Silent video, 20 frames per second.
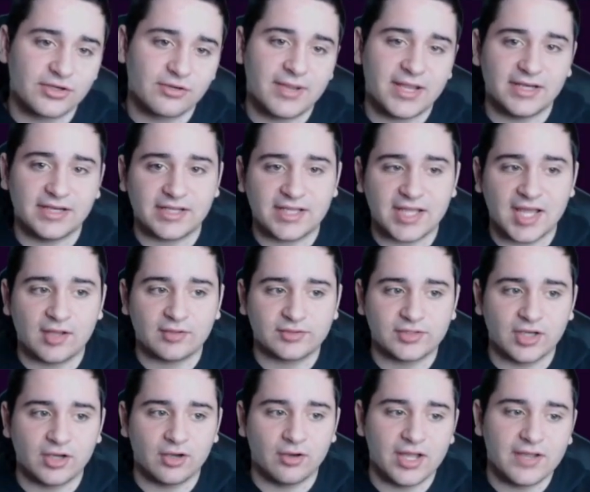your main account,
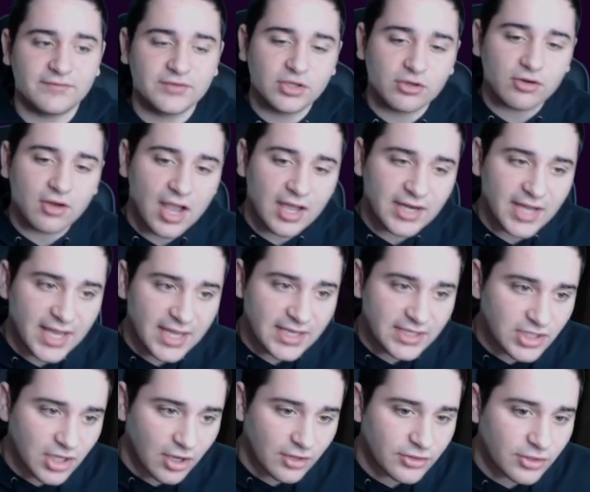though, if you're on
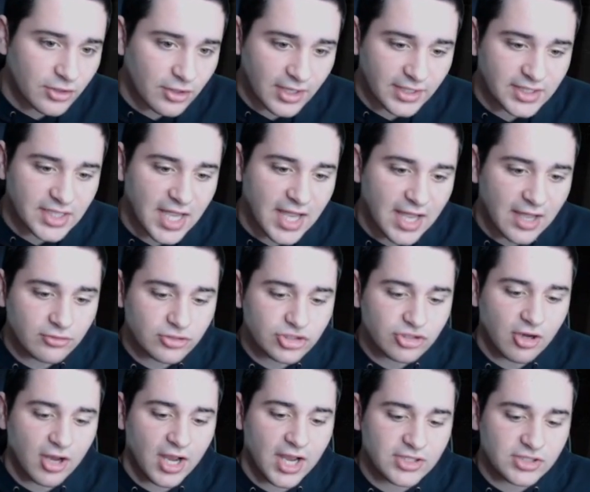another account
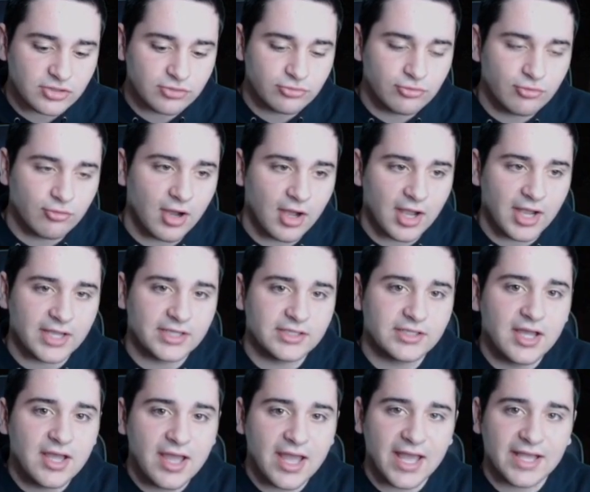trying to grind
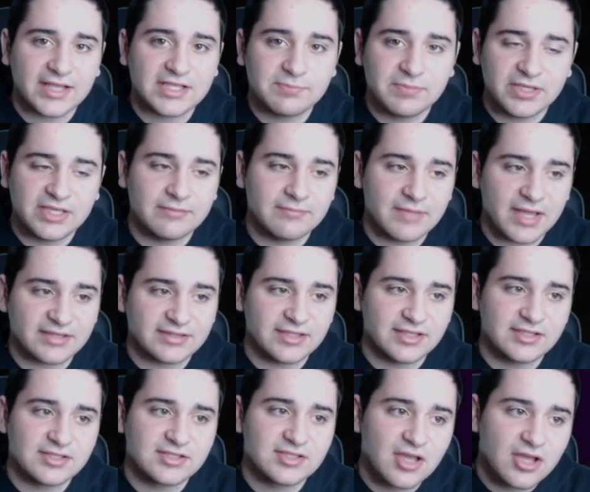XP
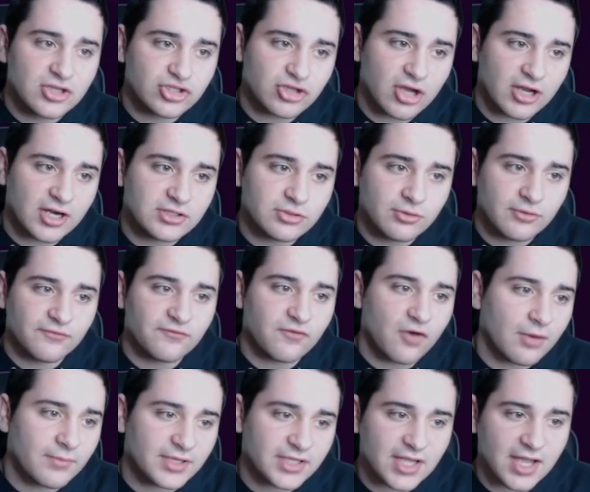methods, trying to do a
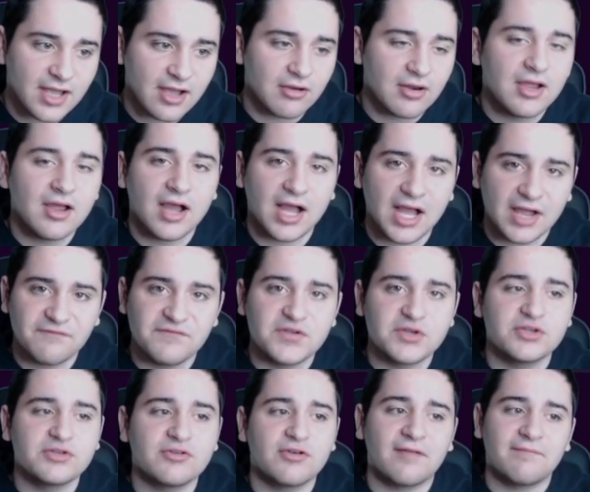farm account, I
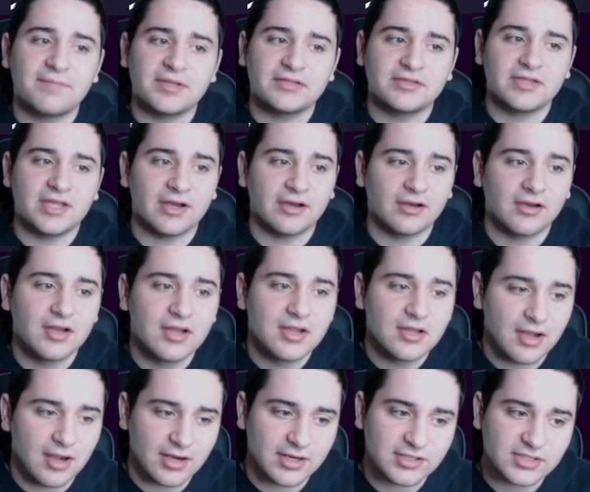feel you. I've been there.
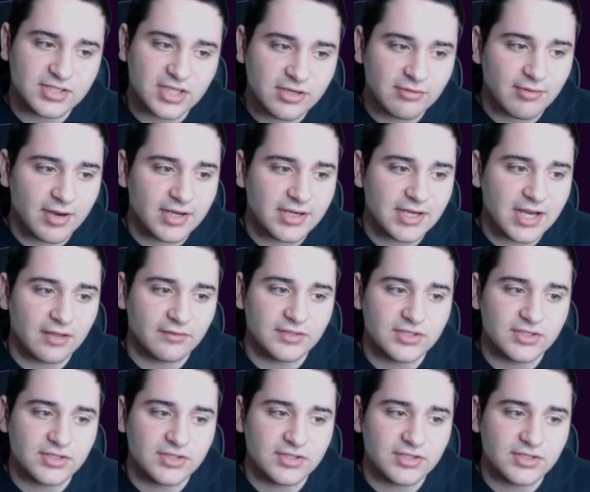I'm going to tell you right now,